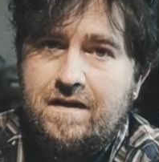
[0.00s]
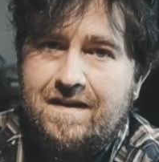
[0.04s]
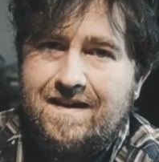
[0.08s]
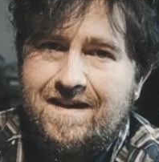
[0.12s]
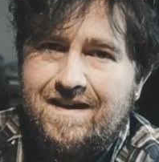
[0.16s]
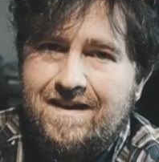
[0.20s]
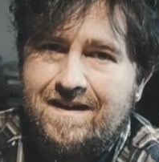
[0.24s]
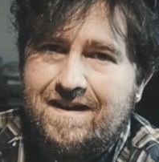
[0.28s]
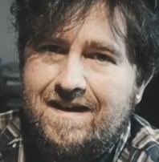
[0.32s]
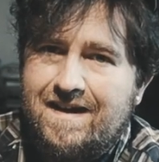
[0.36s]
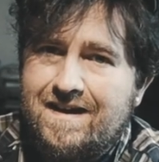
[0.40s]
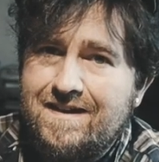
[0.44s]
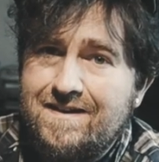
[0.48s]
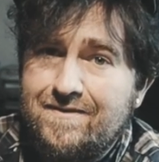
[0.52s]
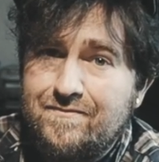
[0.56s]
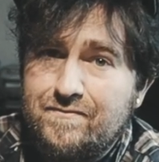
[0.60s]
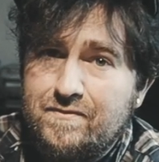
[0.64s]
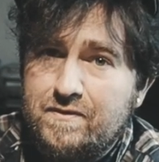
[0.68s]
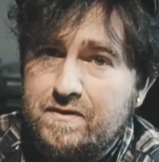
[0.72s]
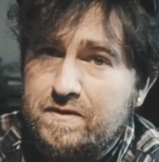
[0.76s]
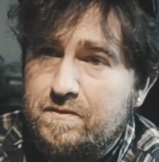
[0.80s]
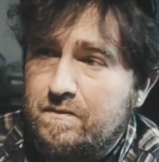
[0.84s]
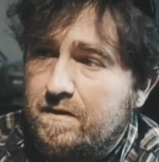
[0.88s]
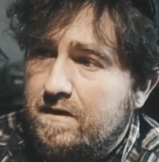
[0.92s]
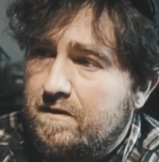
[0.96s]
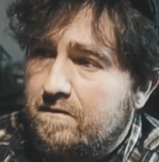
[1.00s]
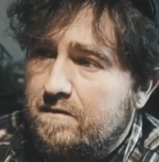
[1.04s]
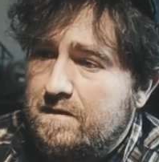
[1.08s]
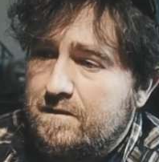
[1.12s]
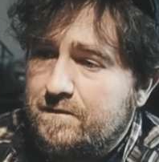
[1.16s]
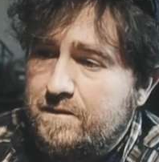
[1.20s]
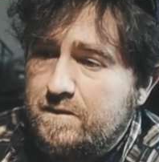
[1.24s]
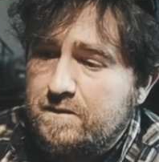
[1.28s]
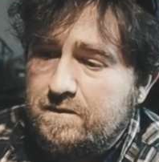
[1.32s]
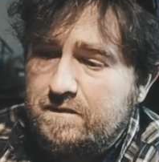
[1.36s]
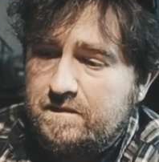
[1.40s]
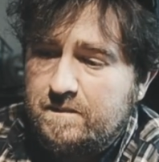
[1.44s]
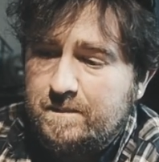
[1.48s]
I don't really want to
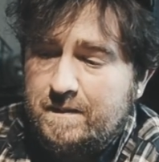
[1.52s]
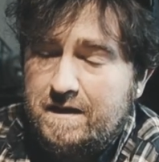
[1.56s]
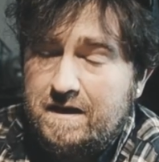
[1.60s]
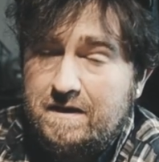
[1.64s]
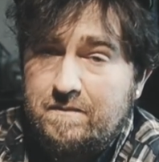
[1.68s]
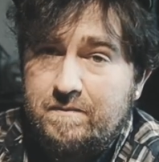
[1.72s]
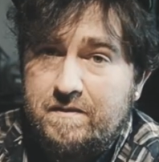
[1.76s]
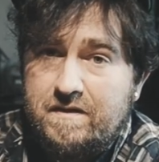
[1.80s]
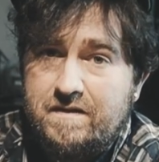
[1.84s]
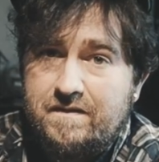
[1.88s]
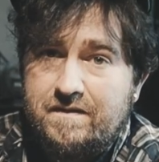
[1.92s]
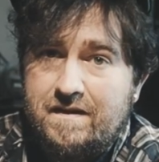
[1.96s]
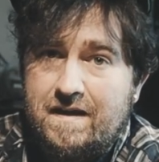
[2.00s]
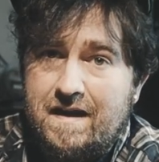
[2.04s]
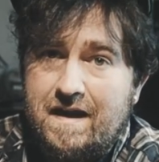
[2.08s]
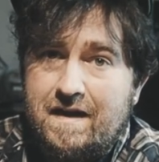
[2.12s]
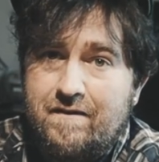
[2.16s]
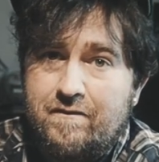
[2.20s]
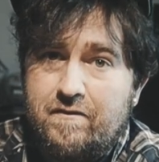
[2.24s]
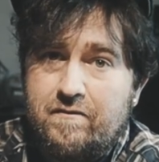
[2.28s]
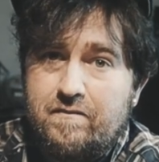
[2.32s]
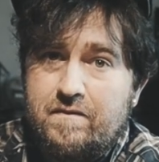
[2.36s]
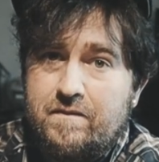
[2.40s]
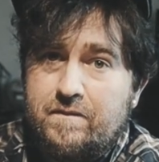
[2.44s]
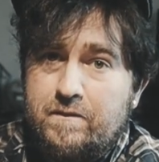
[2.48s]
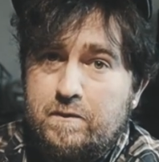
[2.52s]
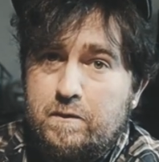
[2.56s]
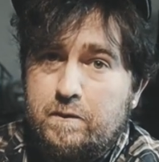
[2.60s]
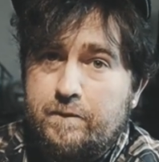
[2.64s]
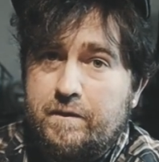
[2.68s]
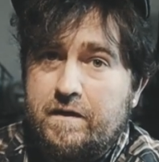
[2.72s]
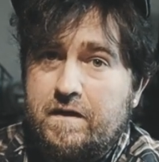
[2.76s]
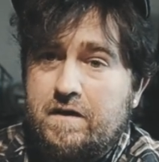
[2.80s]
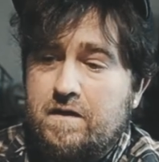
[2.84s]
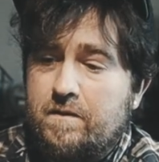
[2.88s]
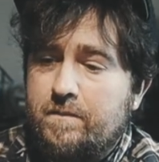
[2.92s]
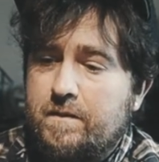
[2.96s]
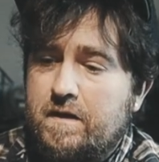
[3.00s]
review this bag because I have a review of
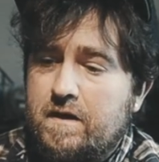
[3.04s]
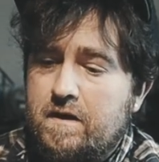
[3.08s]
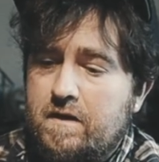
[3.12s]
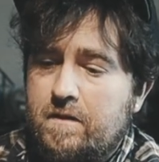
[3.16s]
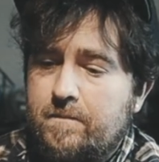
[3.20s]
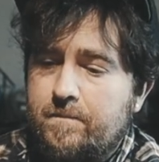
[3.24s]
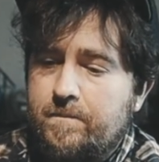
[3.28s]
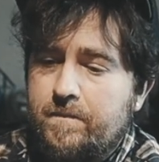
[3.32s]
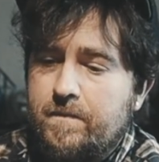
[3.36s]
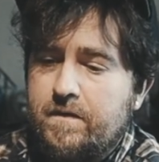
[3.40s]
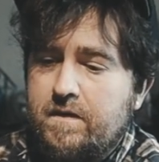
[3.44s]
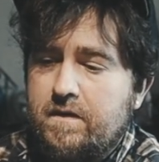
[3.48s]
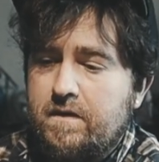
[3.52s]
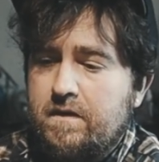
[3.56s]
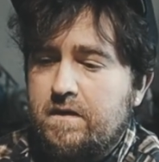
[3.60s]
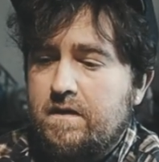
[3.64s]
it coming up,